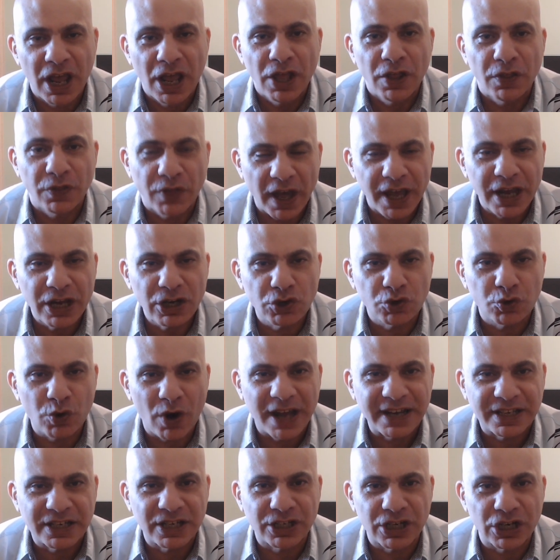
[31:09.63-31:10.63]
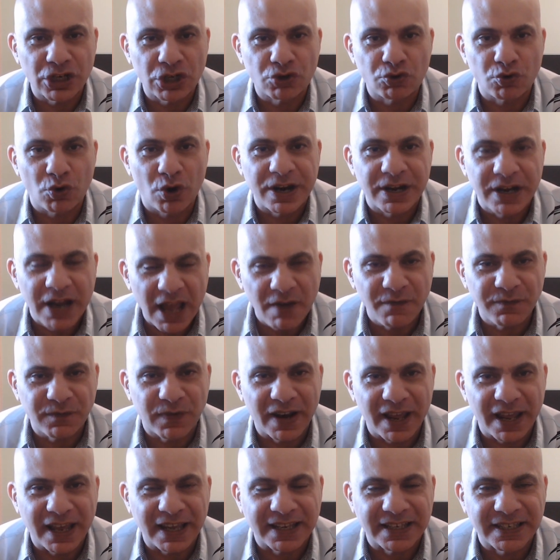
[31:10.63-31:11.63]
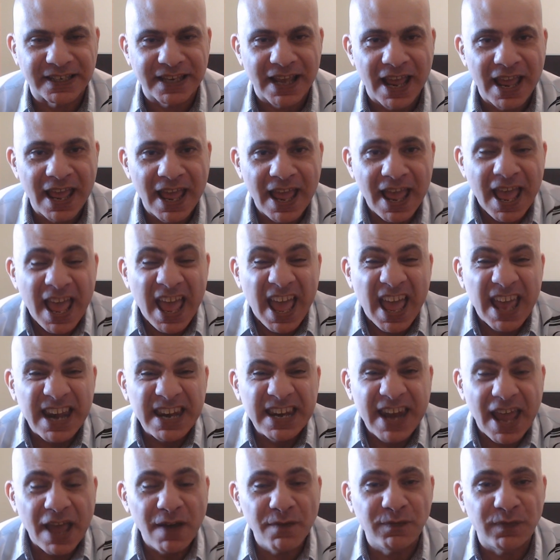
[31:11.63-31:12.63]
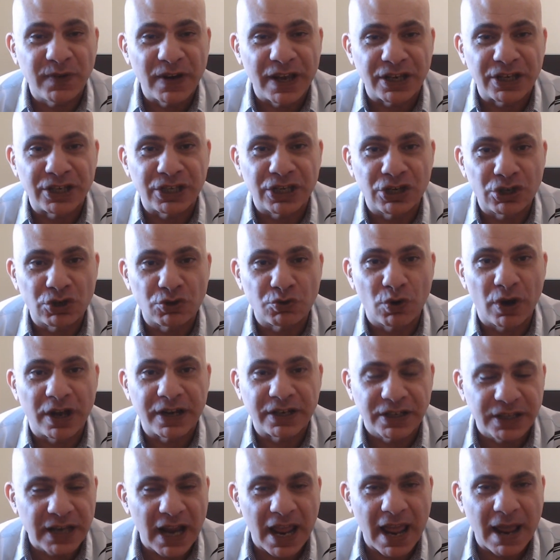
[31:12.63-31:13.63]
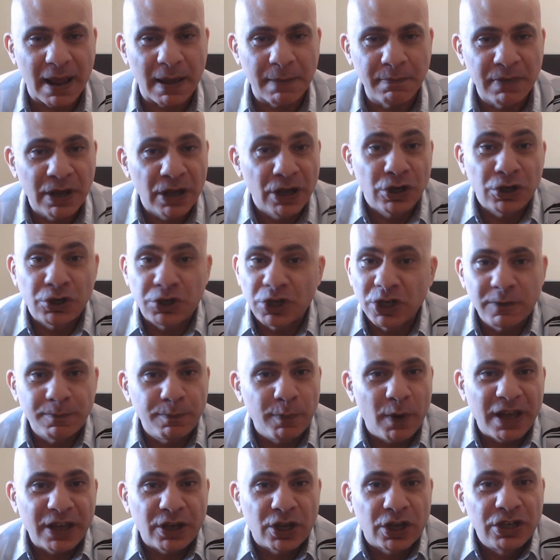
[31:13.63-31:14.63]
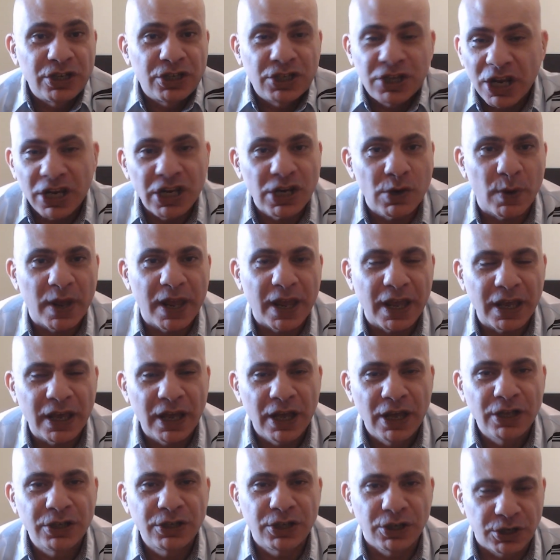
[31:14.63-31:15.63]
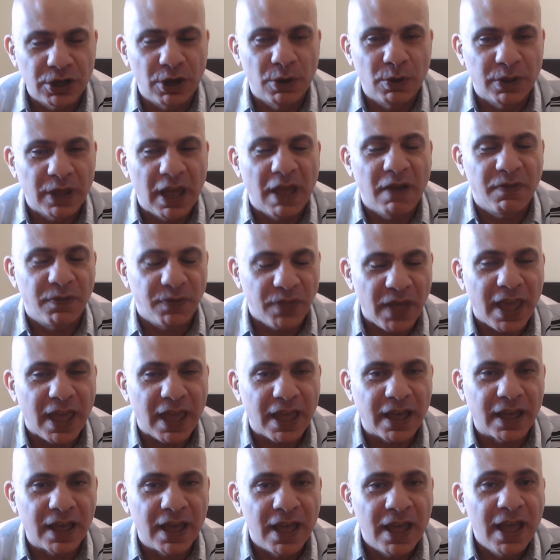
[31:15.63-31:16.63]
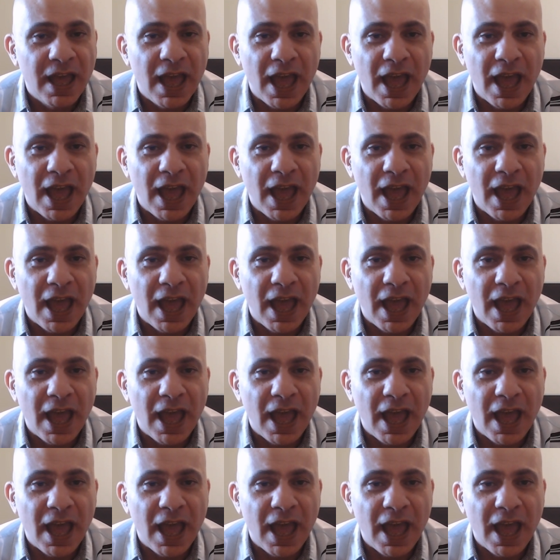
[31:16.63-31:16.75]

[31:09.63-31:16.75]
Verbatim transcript: They tried to destroy Netflix, and Netflix destroyed them just by continuing to do their thing.